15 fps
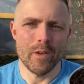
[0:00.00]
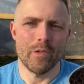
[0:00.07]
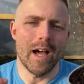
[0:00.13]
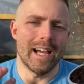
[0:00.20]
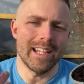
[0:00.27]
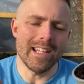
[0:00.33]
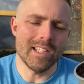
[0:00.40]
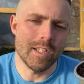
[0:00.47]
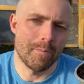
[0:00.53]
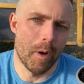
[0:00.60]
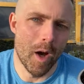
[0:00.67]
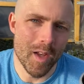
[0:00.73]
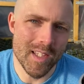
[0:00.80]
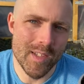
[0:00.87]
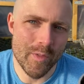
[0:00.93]
for adding to
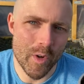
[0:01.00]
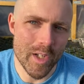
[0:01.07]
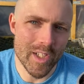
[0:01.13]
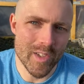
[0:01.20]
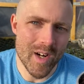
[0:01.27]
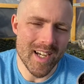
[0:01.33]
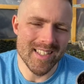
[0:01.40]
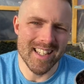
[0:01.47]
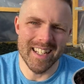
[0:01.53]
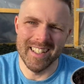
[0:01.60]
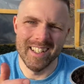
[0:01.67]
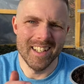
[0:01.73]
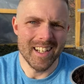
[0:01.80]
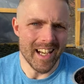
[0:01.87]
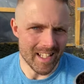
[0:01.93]
pots for interest, and